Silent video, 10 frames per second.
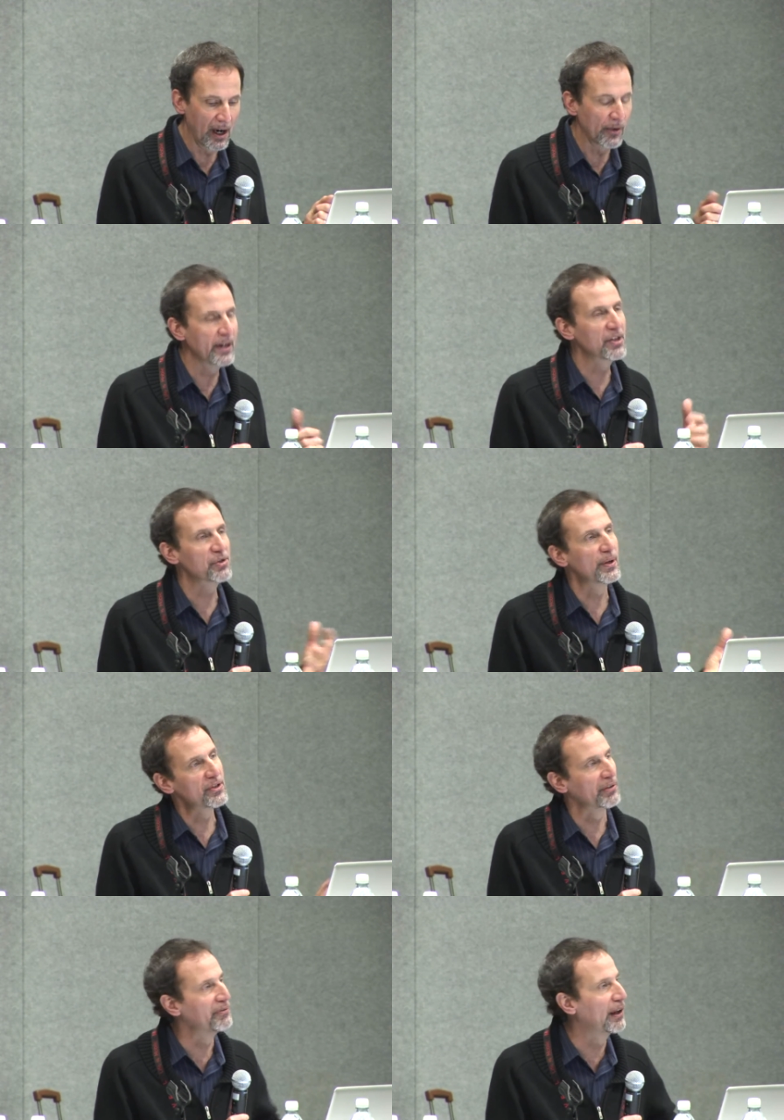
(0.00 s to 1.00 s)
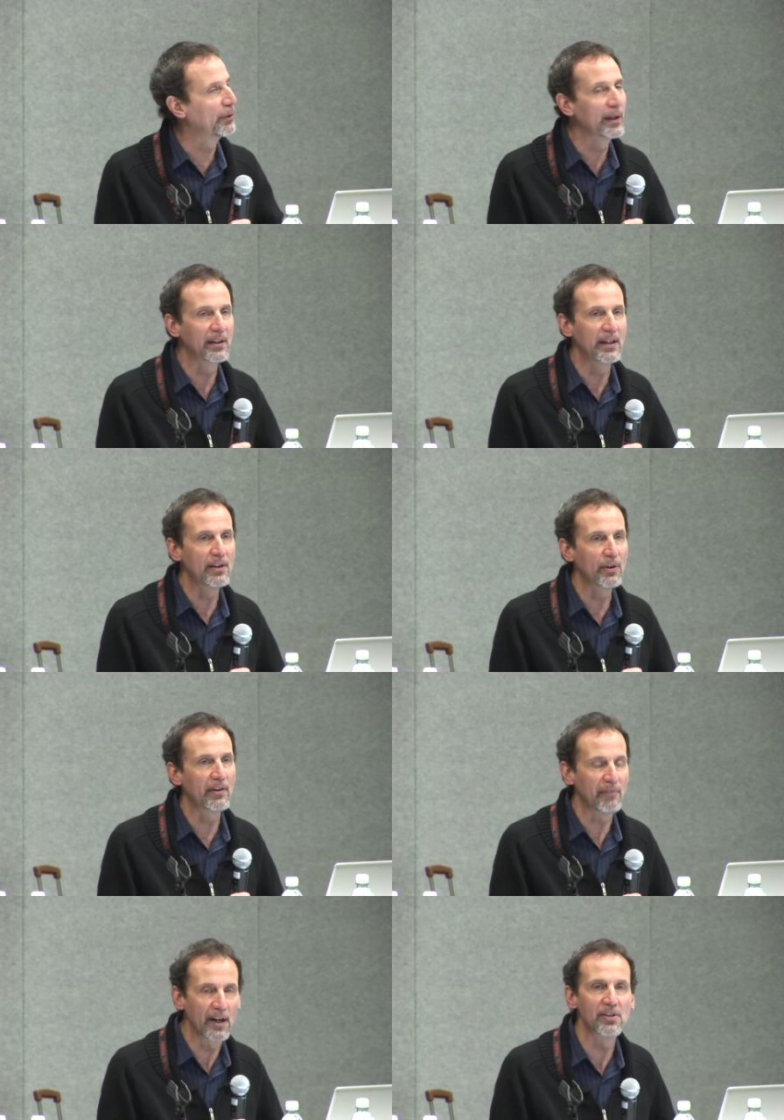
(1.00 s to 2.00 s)
our industries are following the good
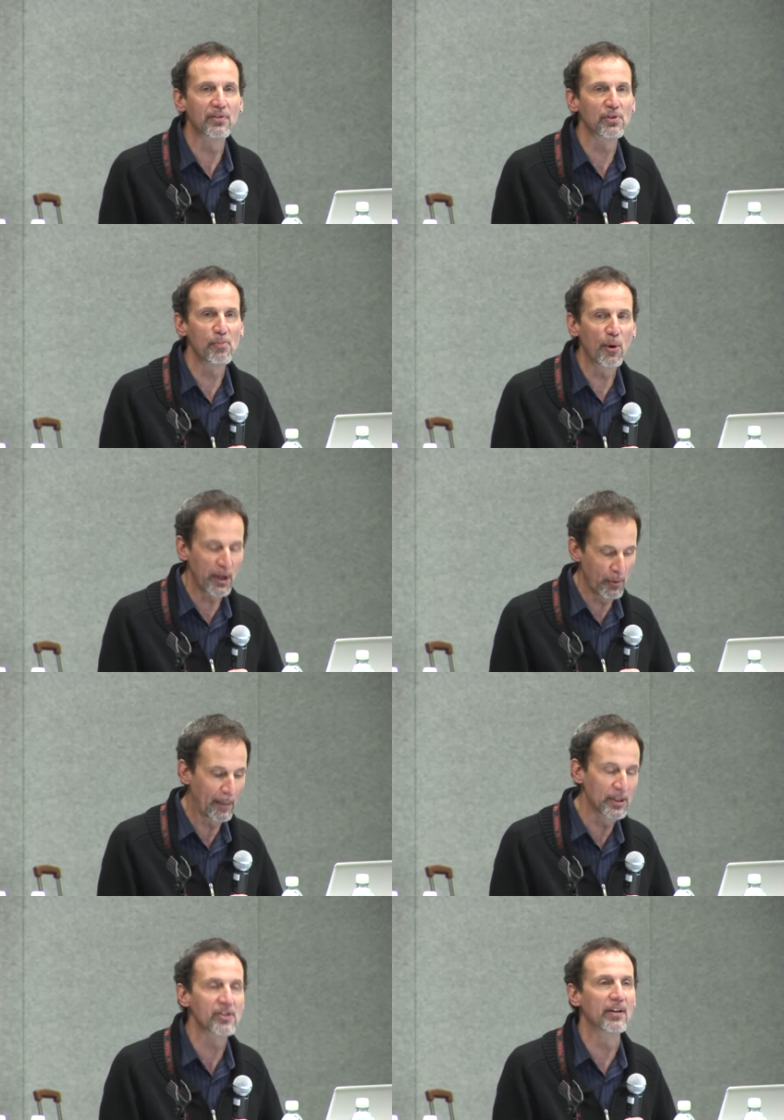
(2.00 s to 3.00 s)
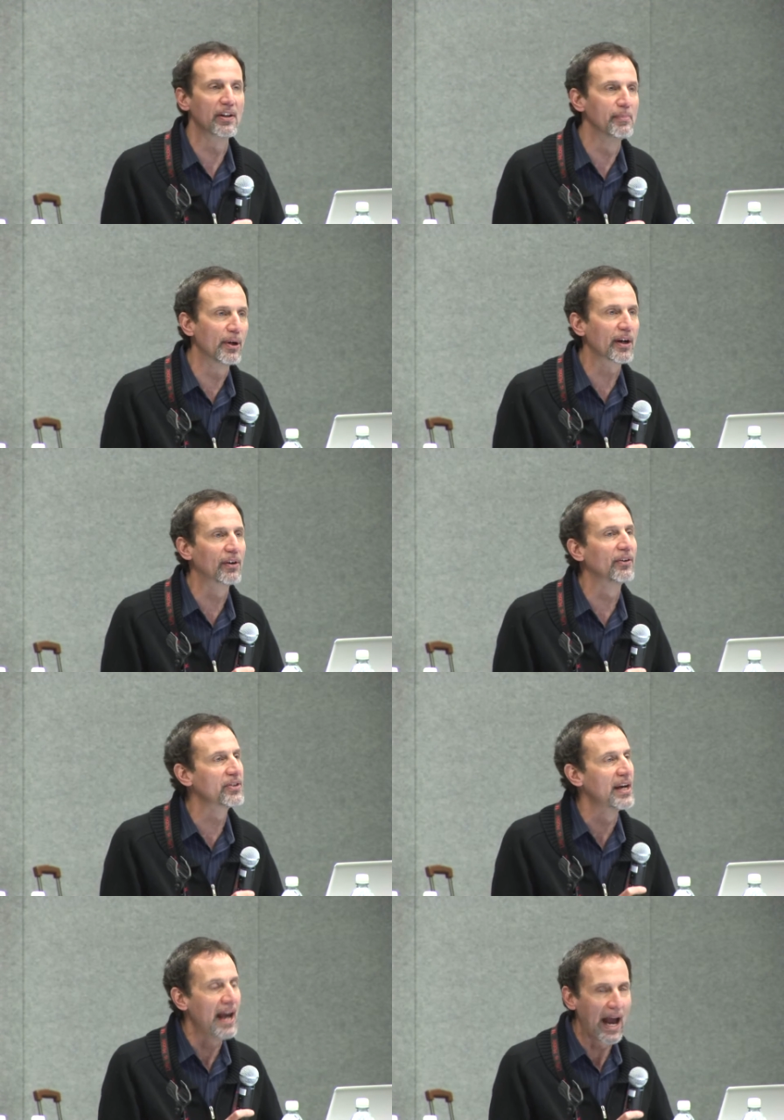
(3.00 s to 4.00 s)
advice of Smokey Robinson and the
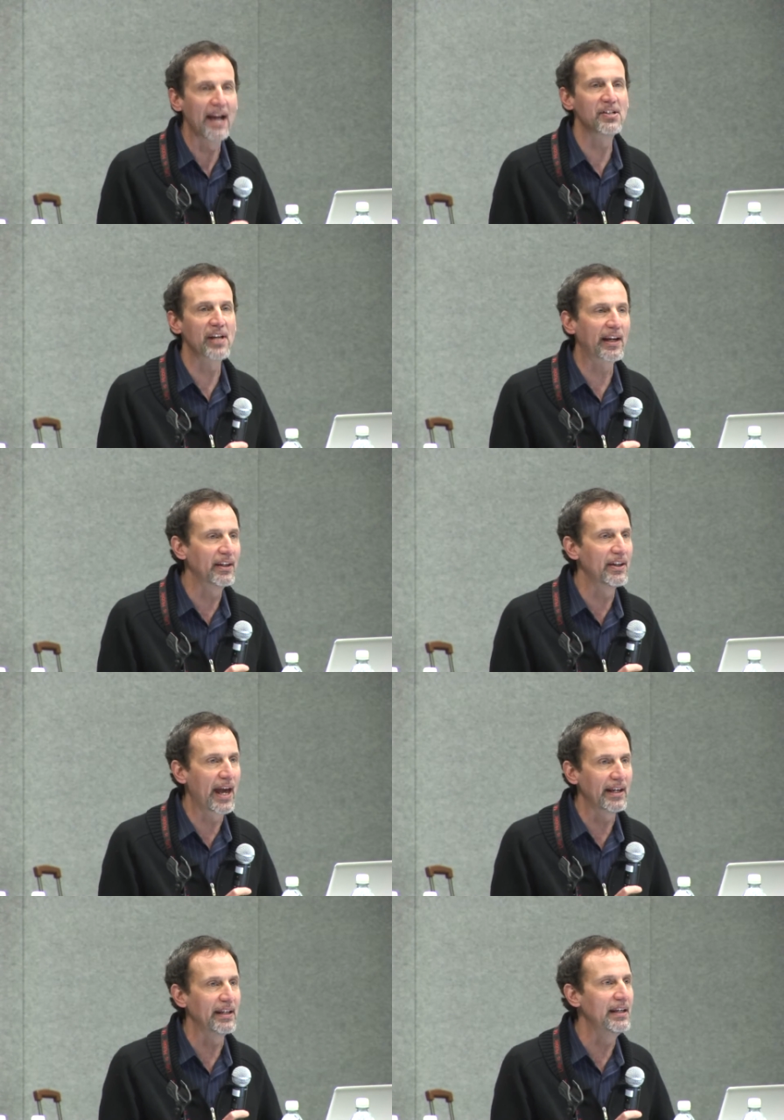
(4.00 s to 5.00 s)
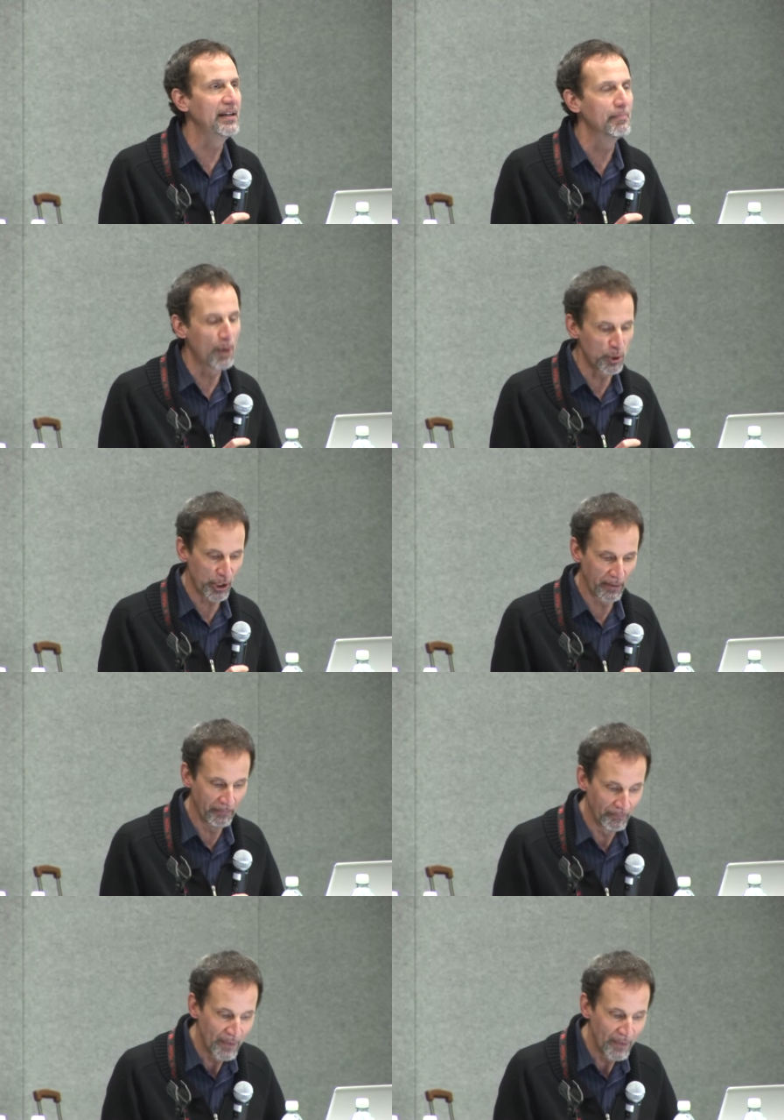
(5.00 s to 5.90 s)
Miracles. I second that motion.